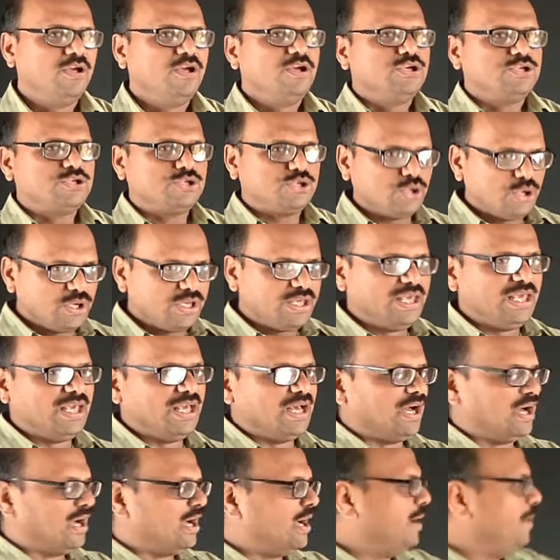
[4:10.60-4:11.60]
So
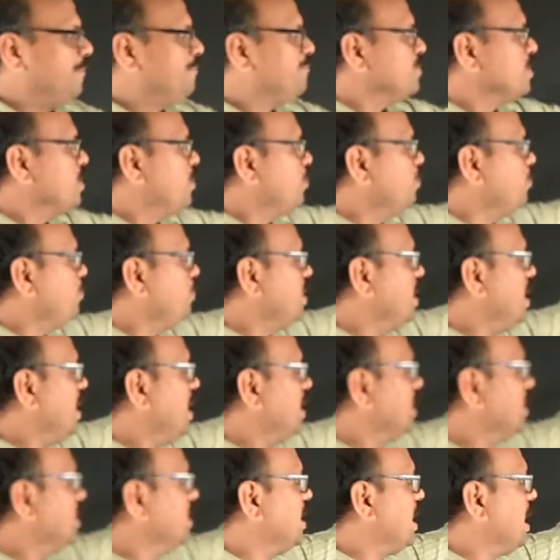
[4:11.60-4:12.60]
here we
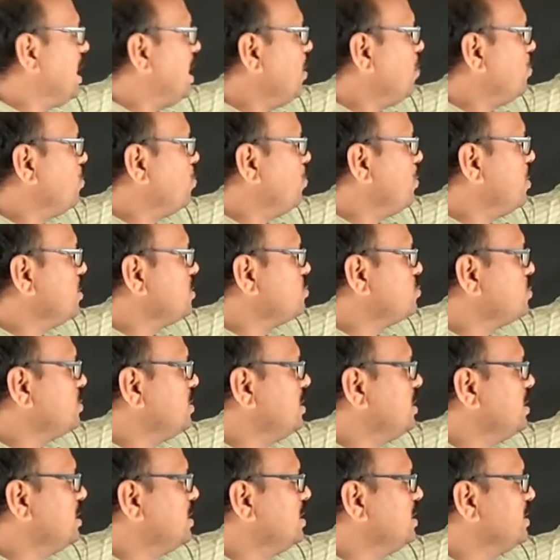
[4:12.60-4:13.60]
are now going
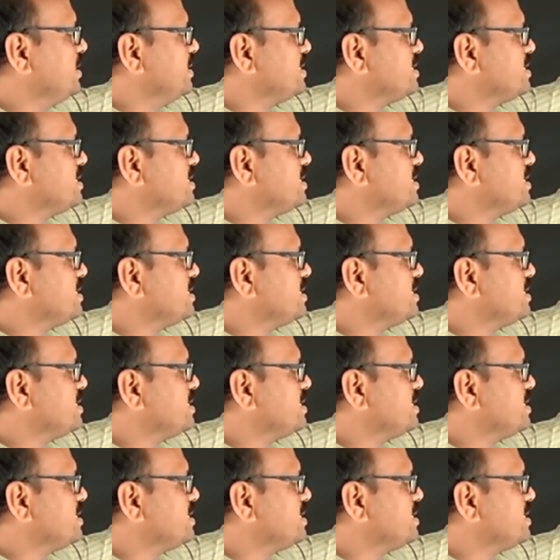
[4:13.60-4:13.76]
to learn,